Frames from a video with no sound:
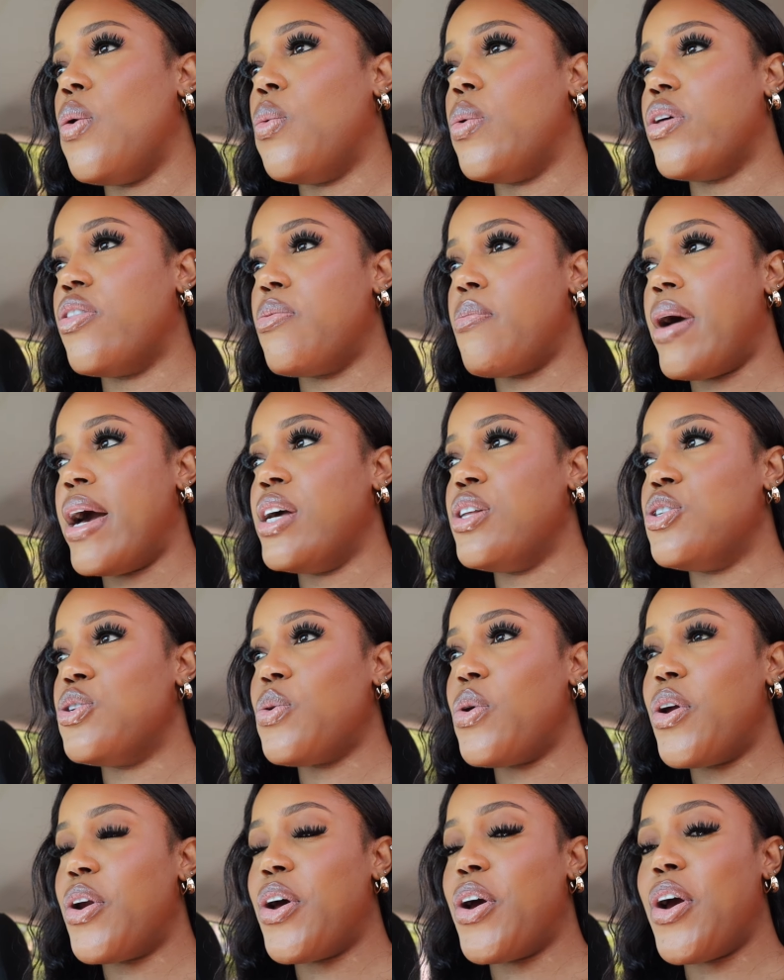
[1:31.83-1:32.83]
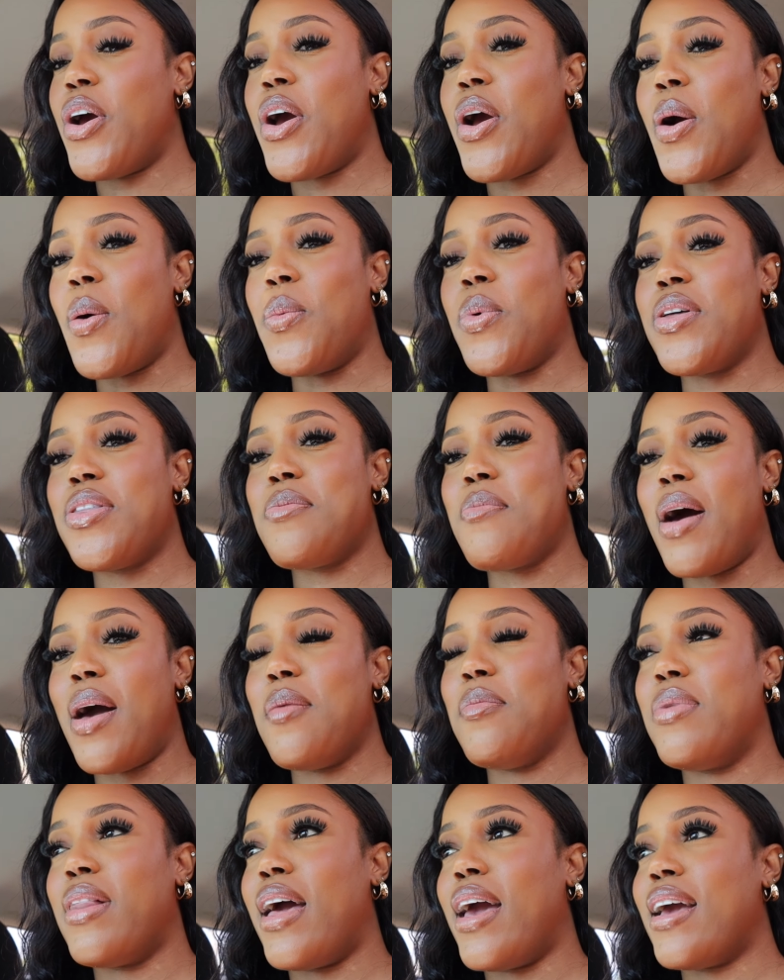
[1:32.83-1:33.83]
with my daughter, with my
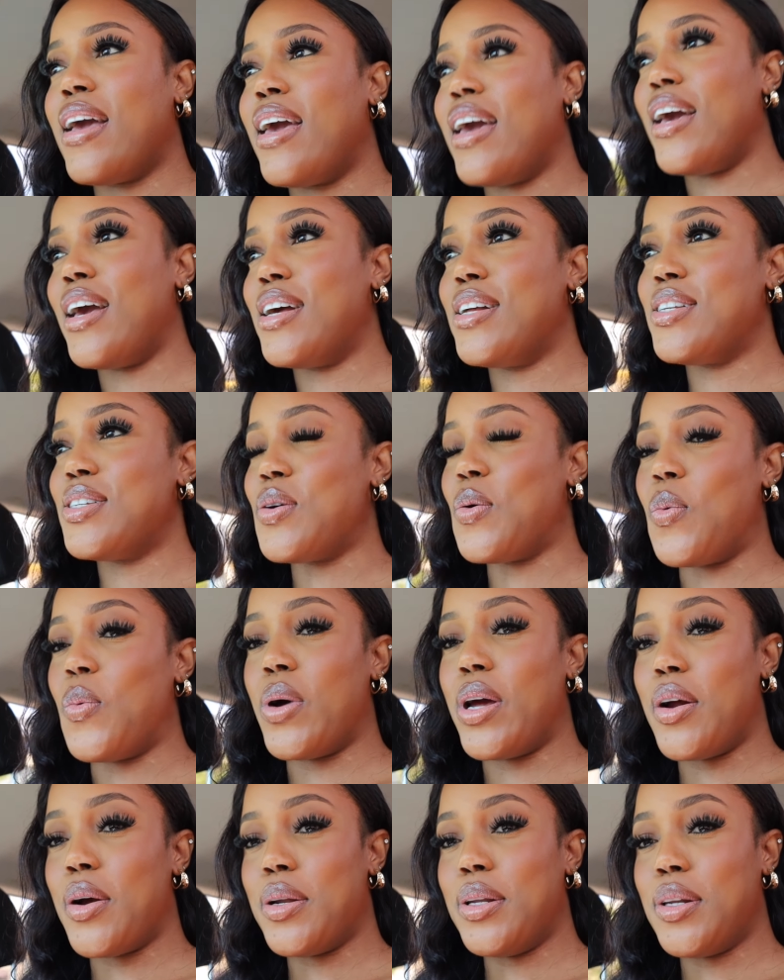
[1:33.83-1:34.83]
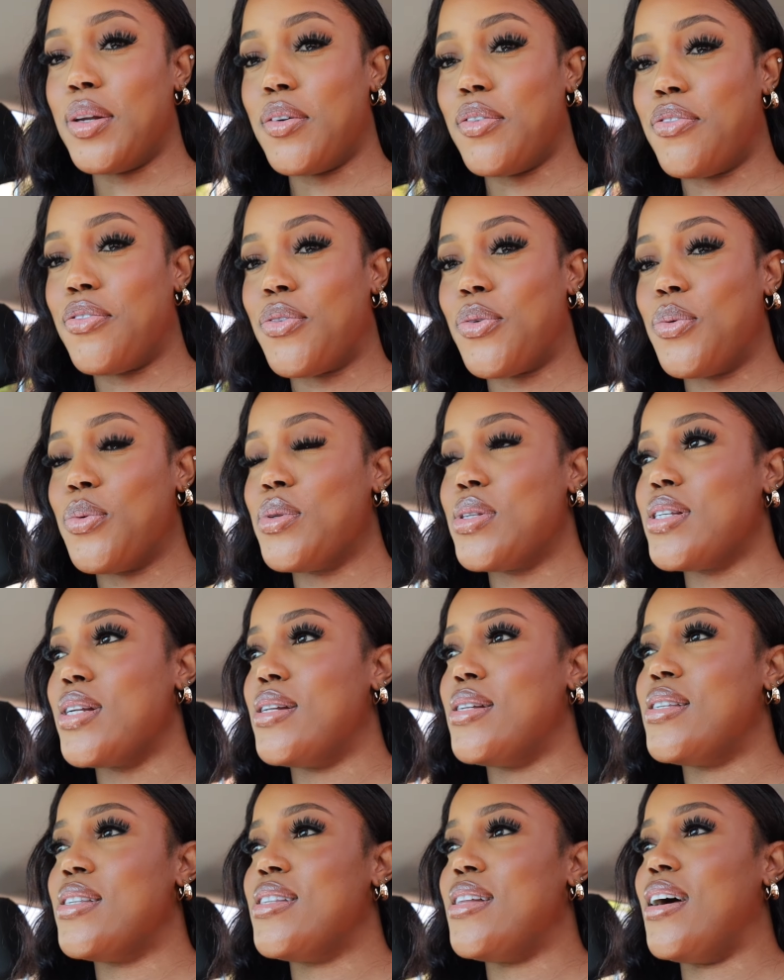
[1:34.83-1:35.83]
blanket, with our little fruits
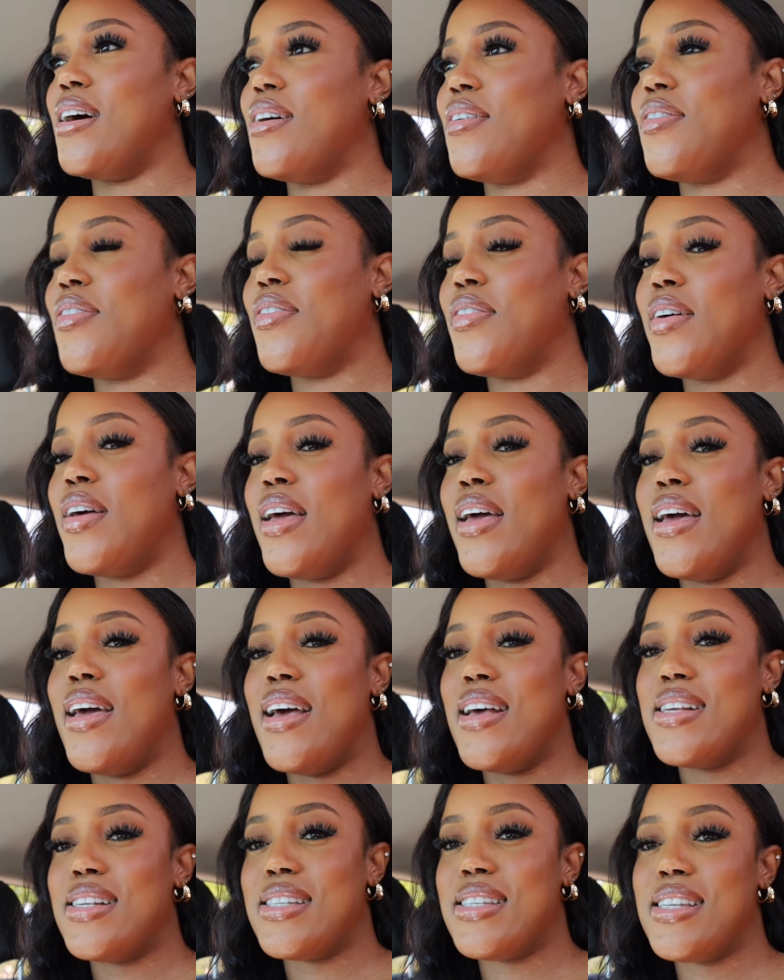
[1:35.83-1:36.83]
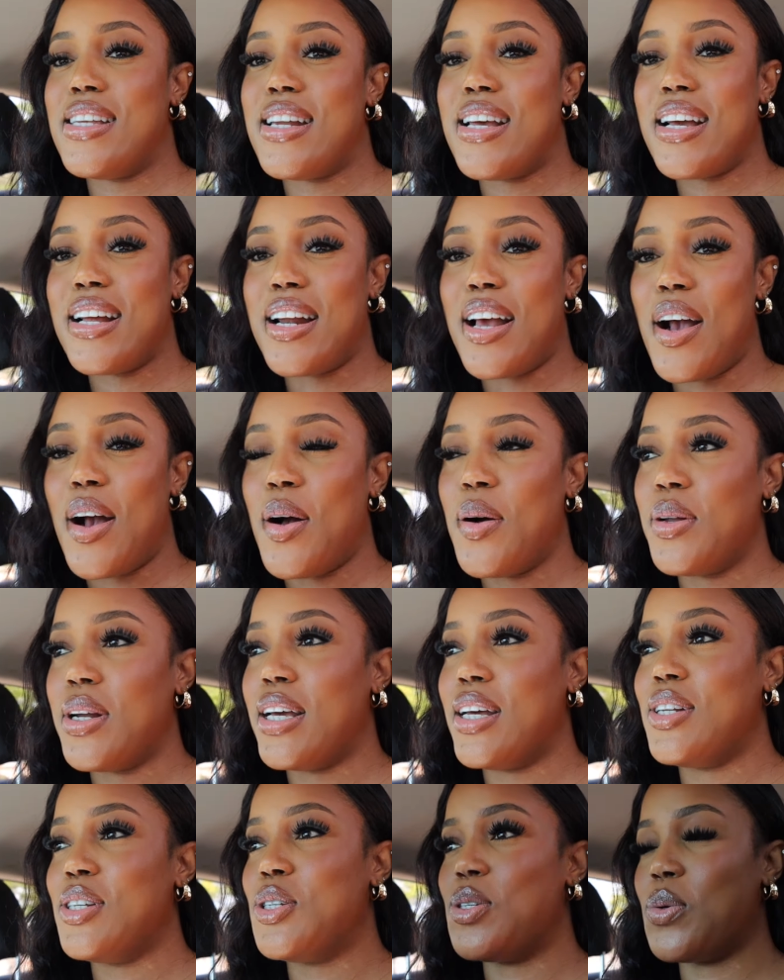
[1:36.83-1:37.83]
and stuff, sitting down
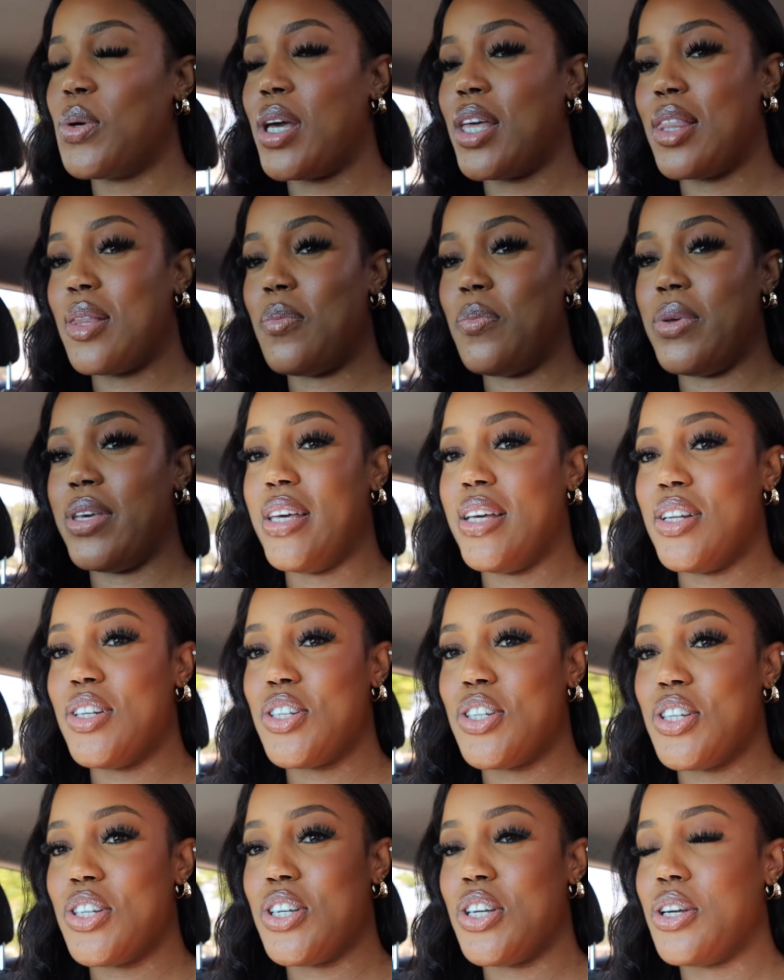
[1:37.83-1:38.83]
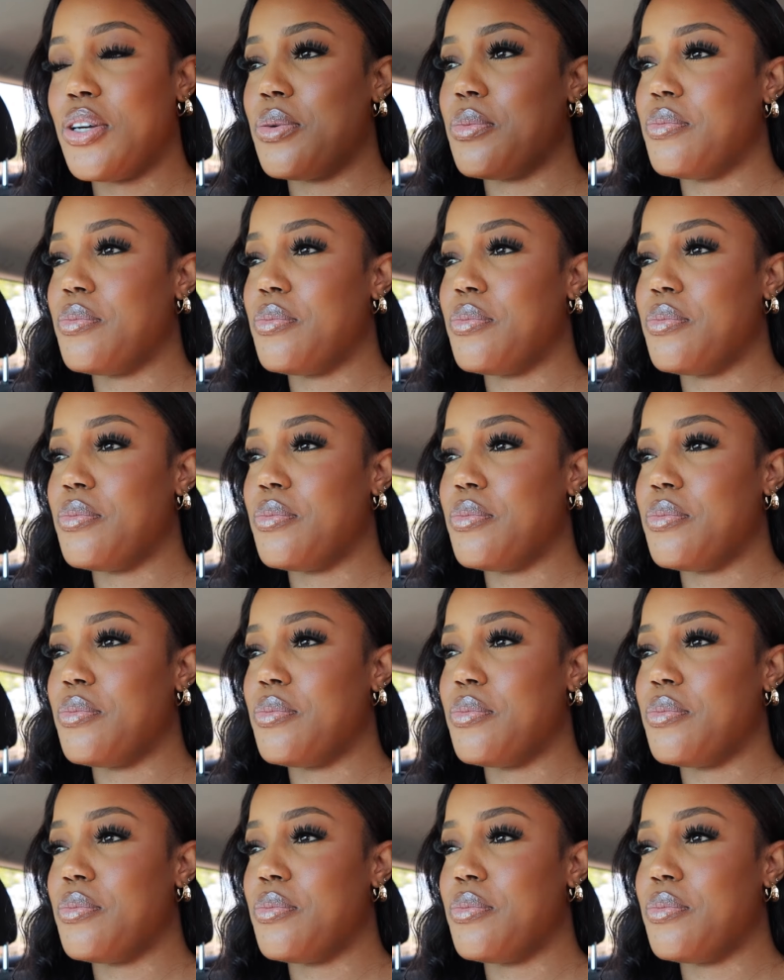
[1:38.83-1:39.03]
enjoying the beach.